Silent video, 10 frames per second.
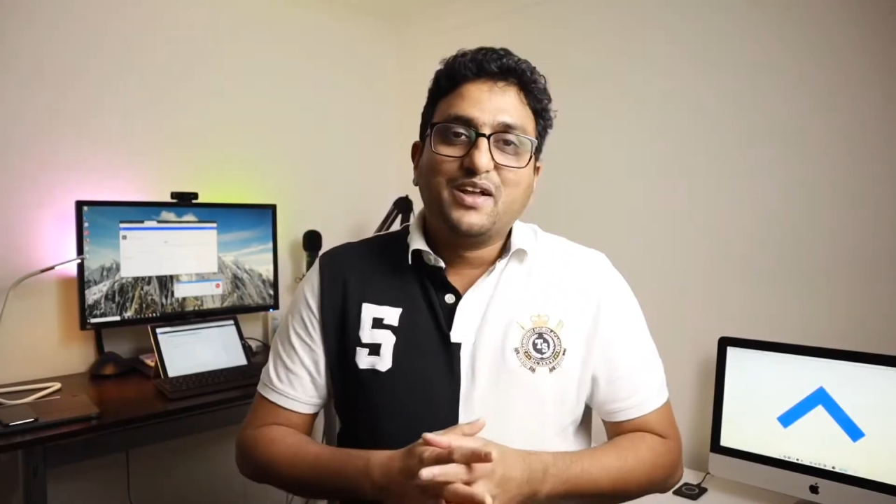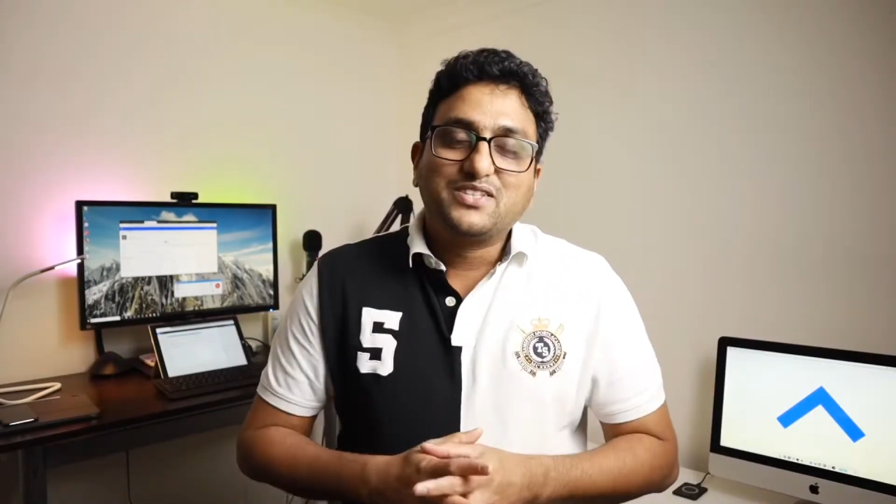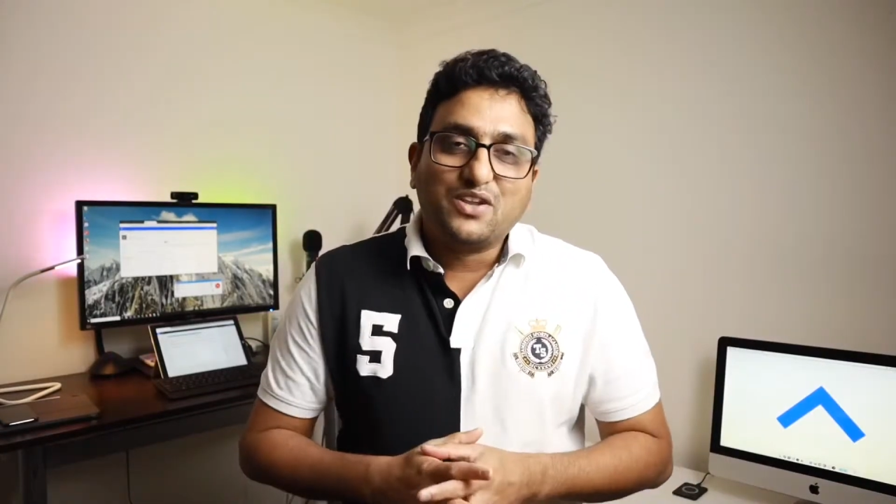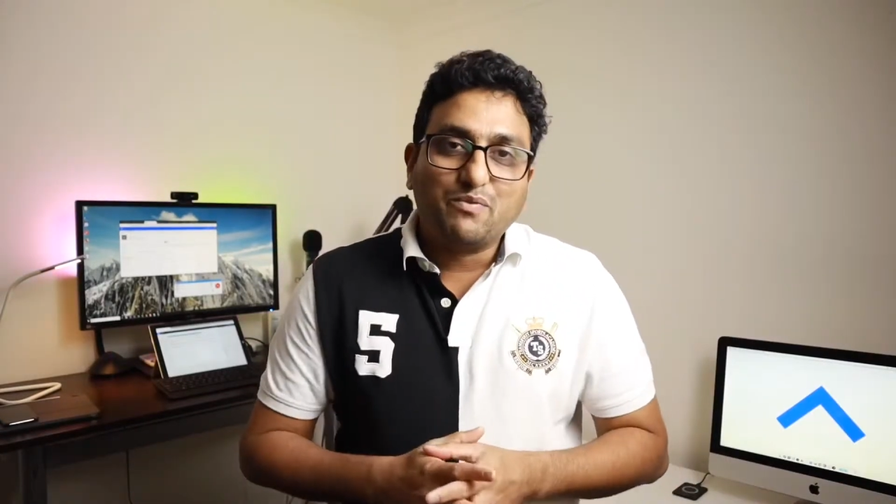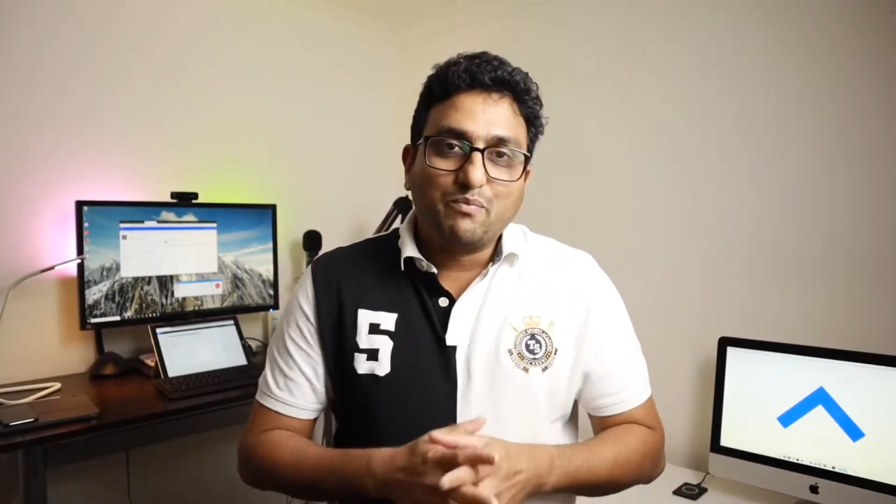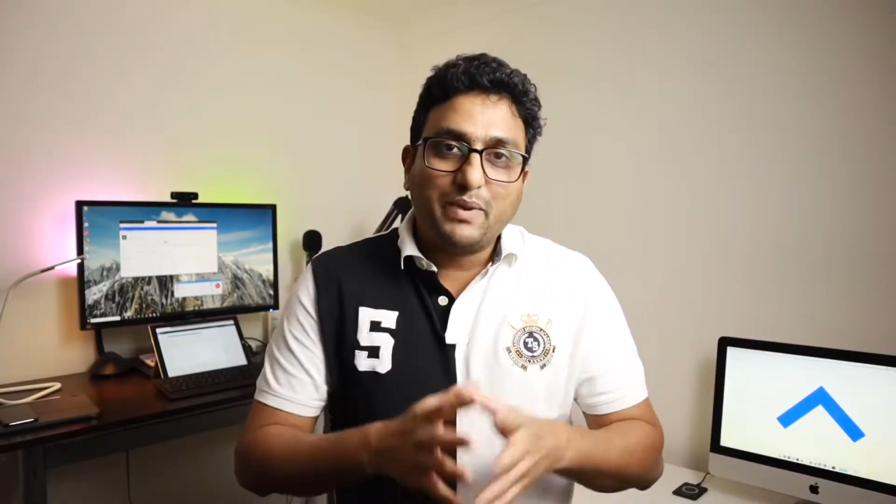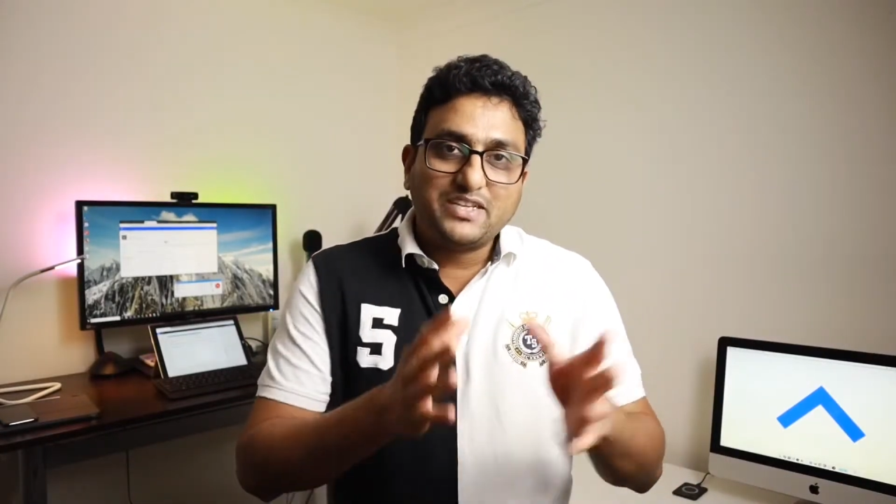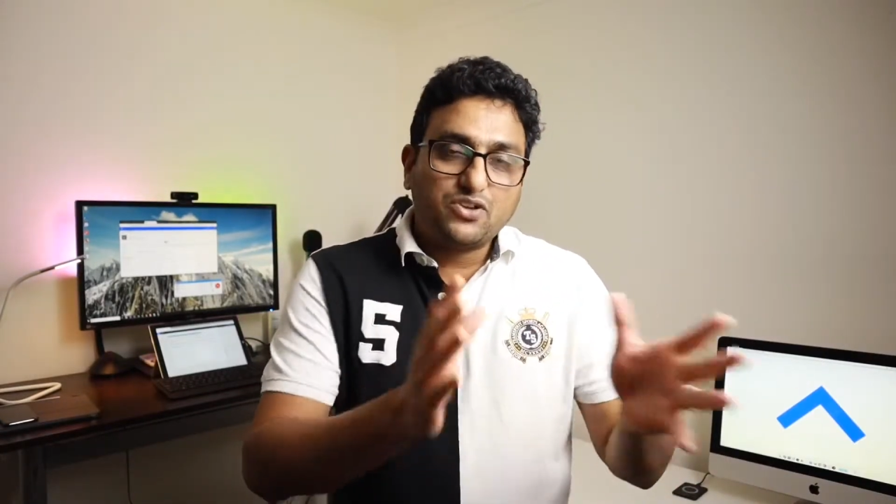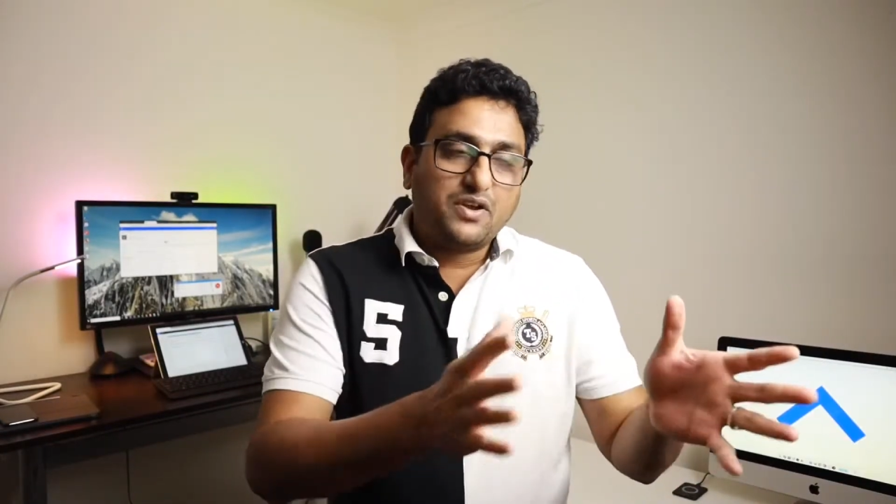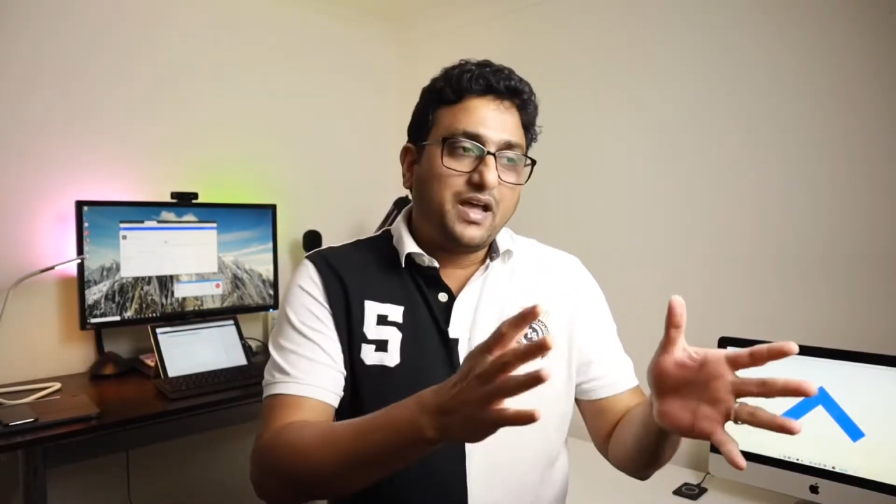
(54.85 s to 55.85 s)
So
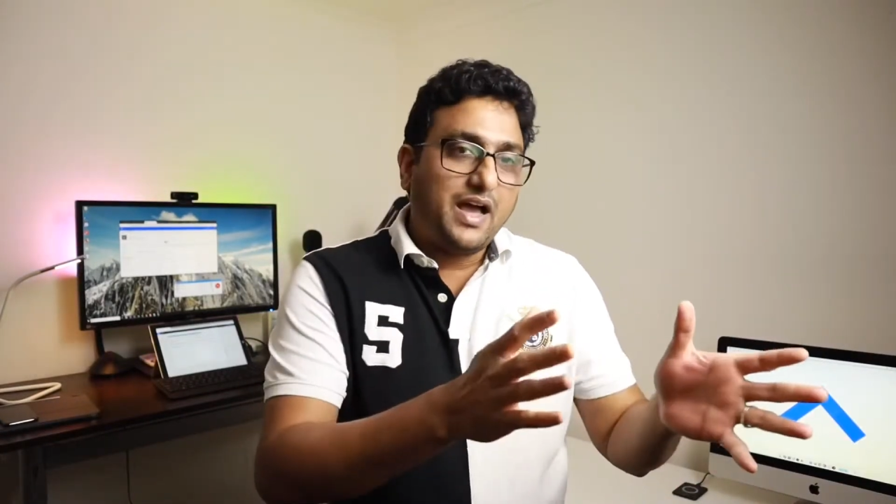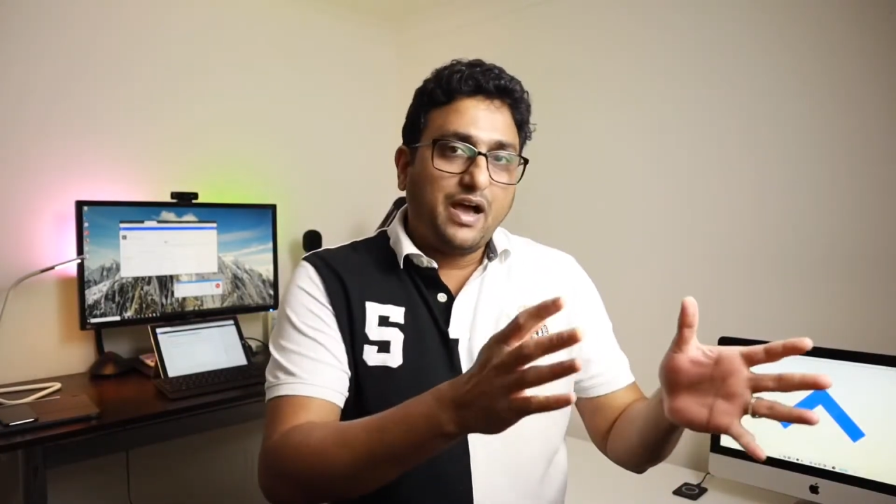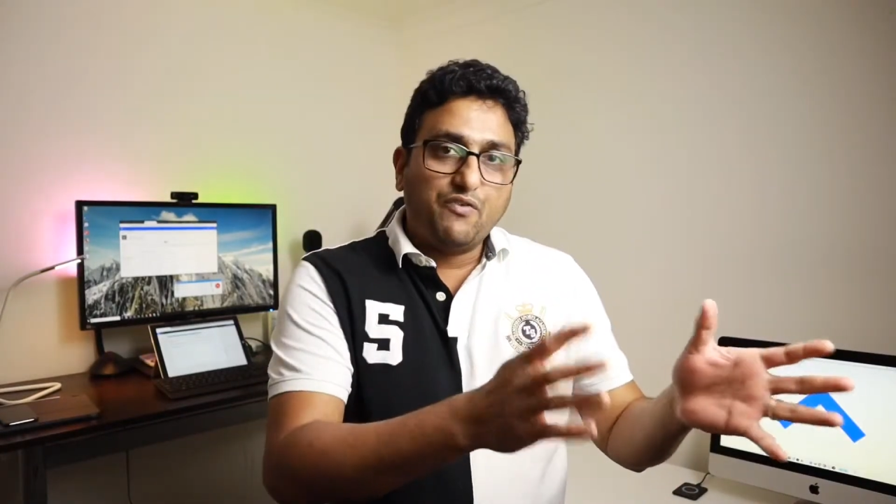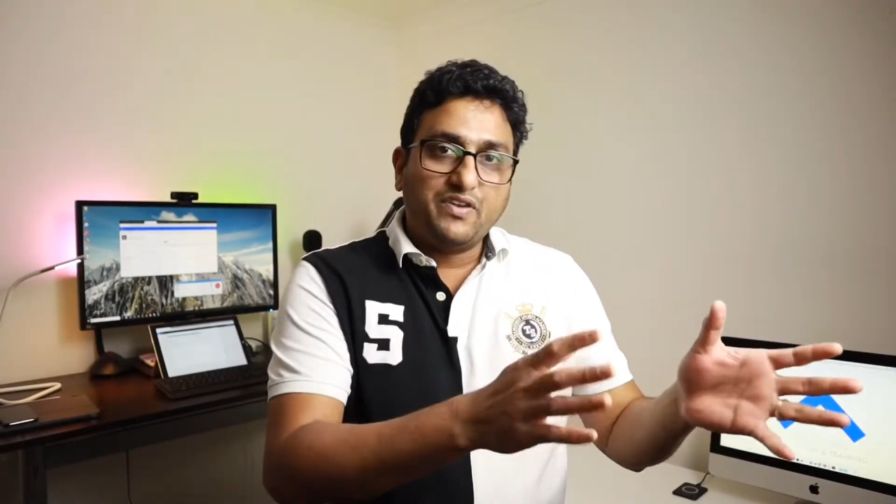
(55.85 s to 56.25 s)
based on how